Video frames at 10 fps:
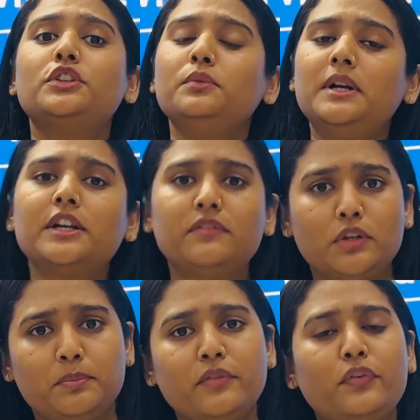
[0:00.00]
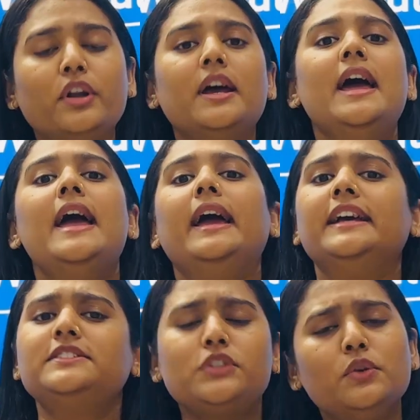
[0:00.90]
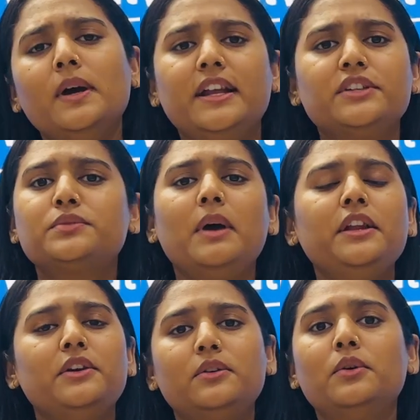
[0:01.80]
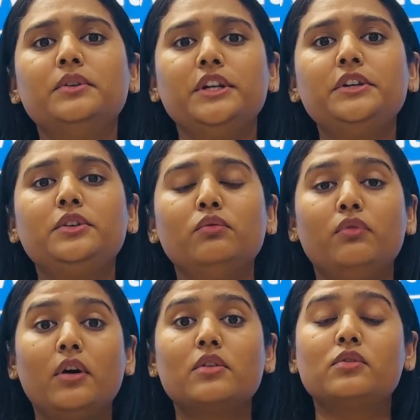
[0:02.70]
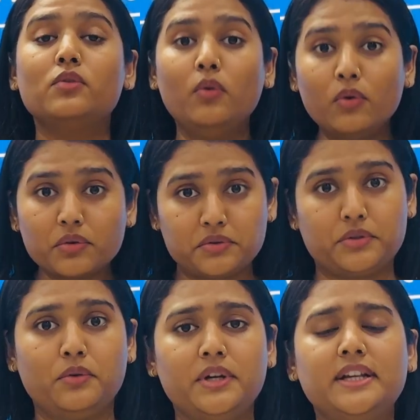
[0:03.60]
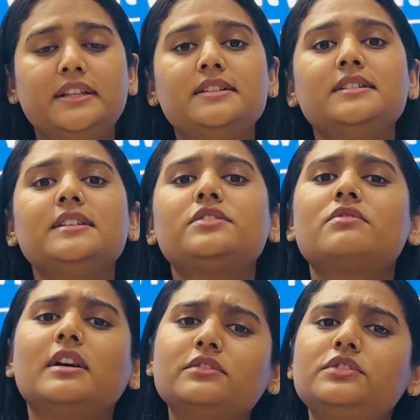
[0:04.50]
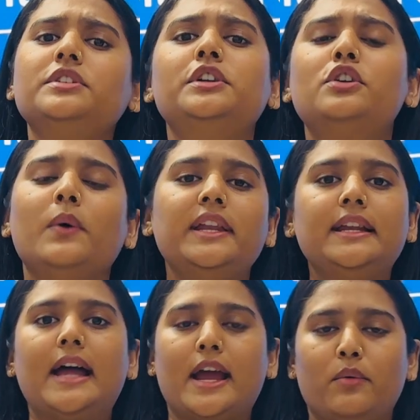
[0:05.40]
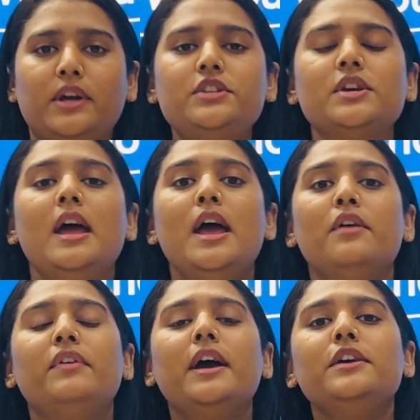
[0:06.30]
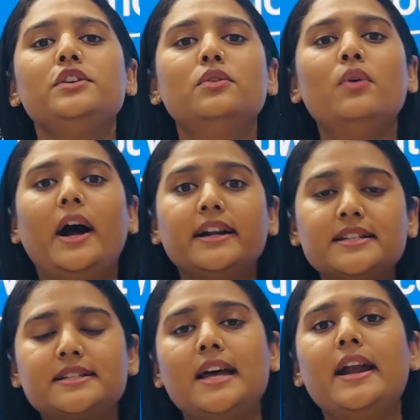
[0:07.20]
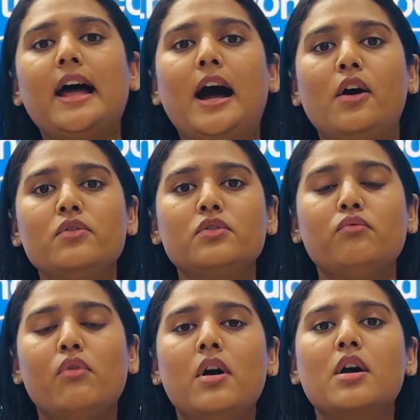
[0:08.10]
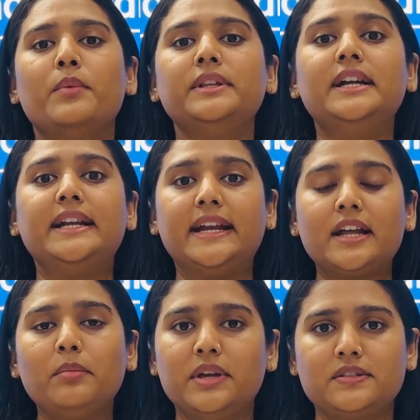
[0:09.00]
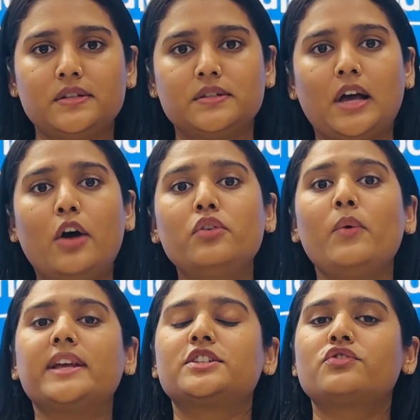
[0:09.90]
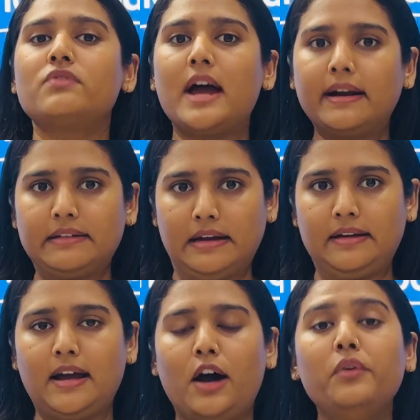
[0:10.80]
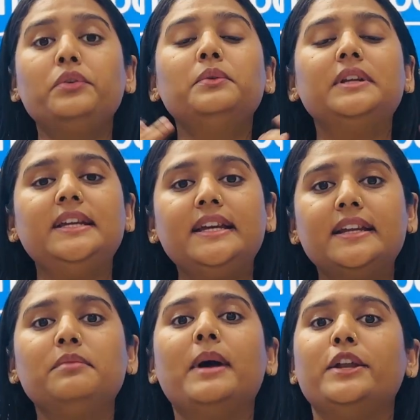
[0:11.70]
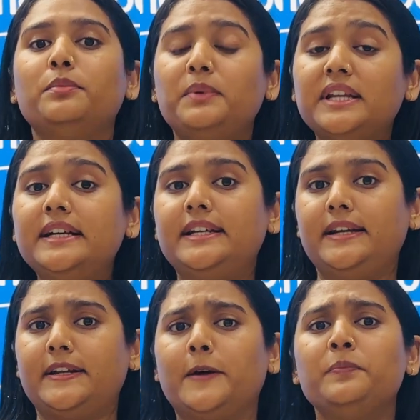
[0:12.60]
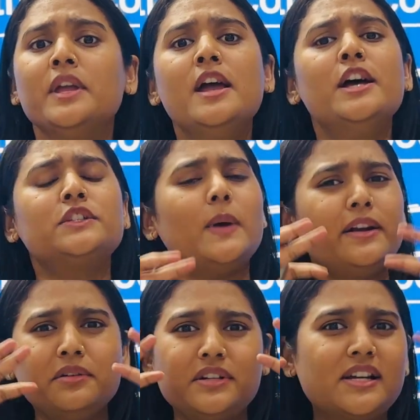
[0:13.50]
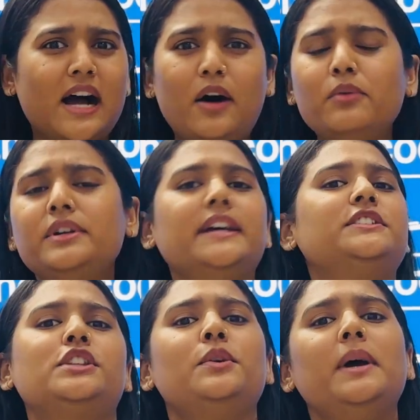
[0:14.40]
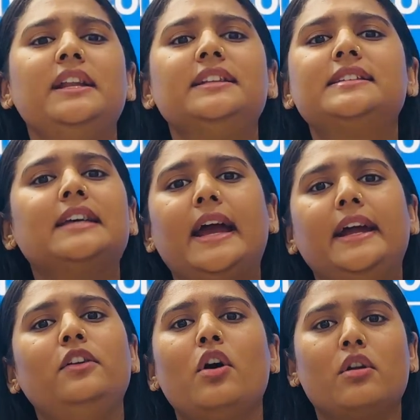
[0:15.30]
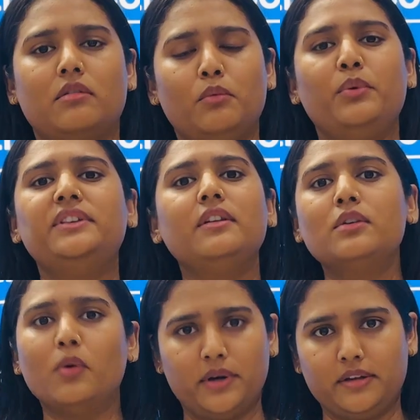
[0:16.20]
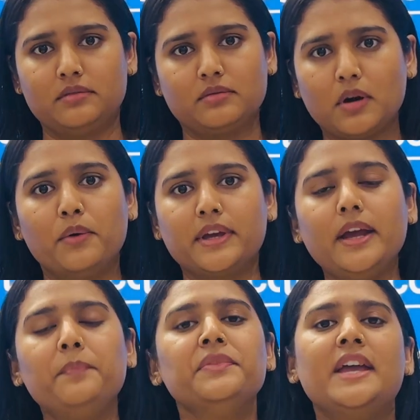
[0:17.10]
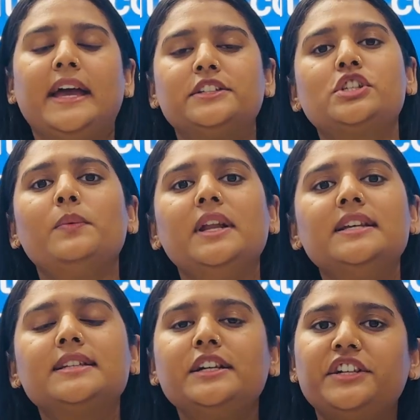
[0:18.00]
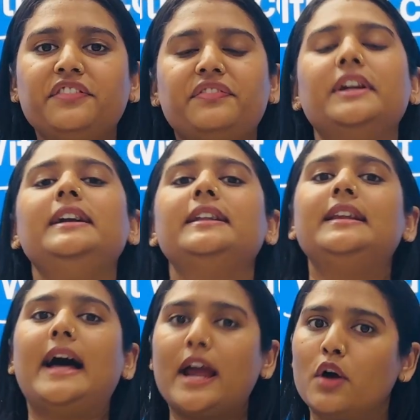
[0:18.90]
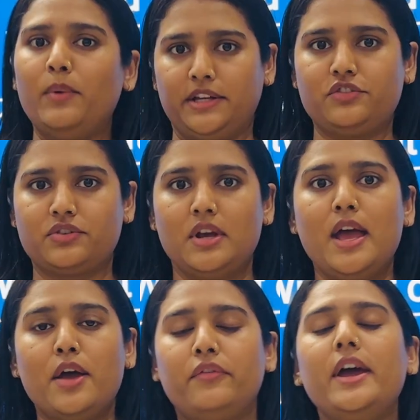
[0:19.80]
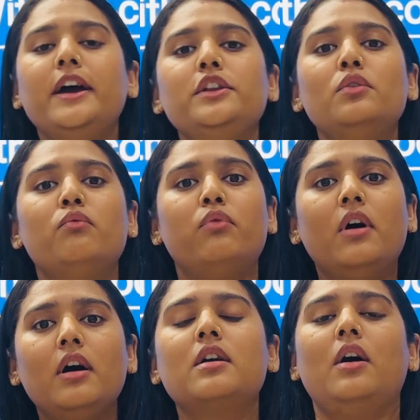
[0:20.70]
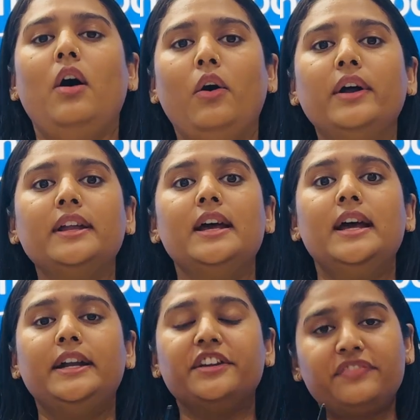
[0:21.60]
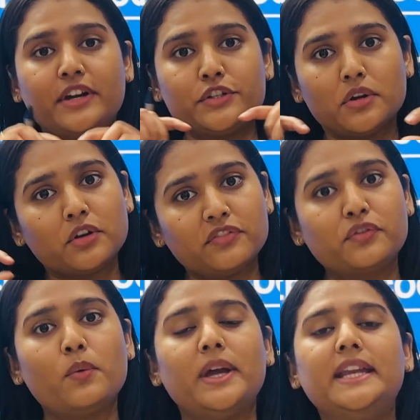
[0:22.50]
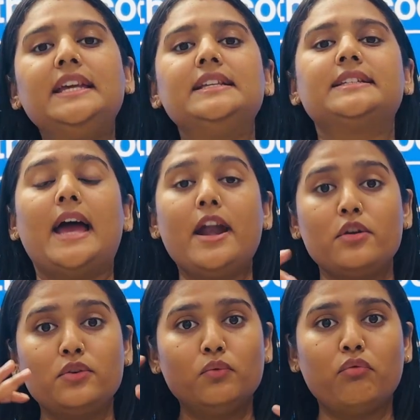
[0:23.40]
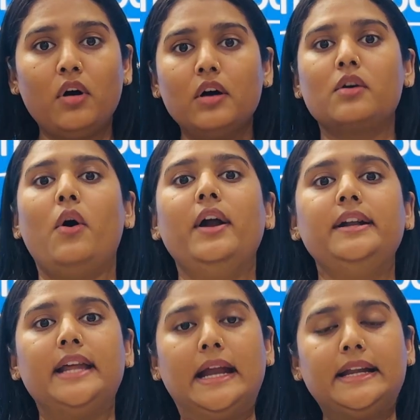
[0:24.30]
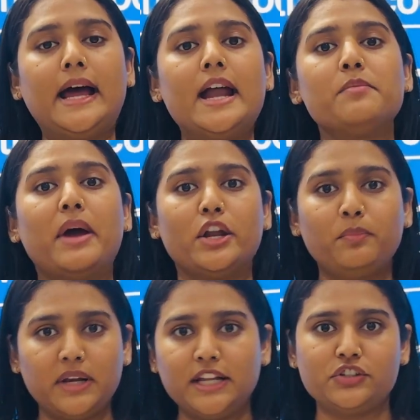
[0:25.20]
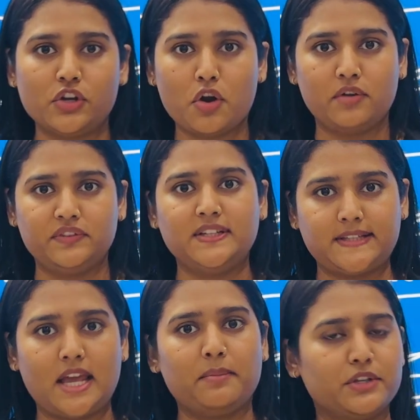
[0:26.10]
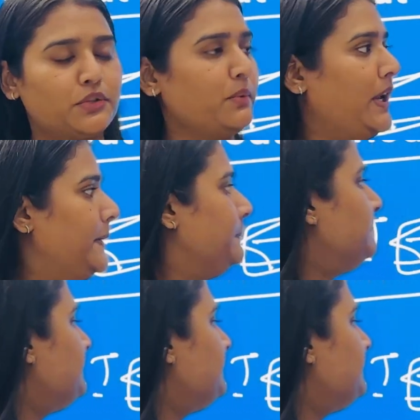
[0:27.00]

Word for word: SQL developer. For SQL as well, you don't need to work core on coding. This is a structured query language where you understand how to work with the databases, how to extract data, how to clean and manipulate data. So I don't count SQL inside or within coding okay sql is a different language where you work on different sort of queries and you work on data and manipulation of the same as well